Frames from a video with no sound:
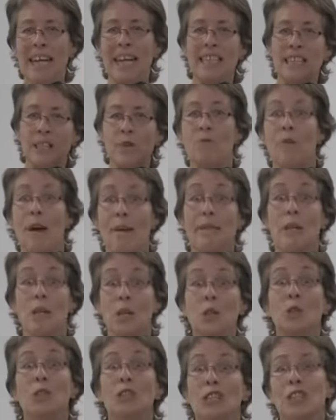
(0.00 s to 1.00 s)
is a
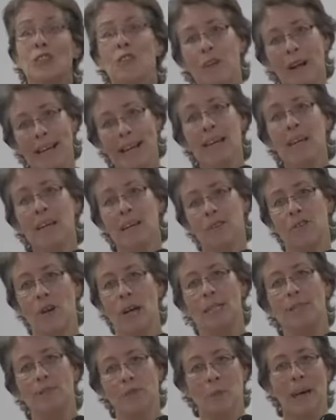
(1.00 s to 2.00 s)
revolutionary
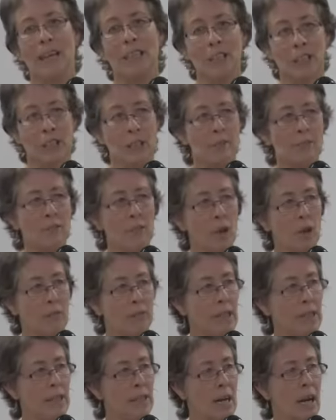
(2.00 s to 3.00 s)
transformation of
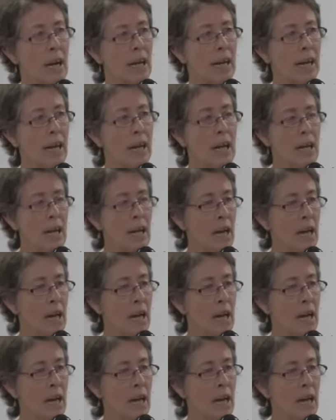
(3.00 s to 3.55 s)
society.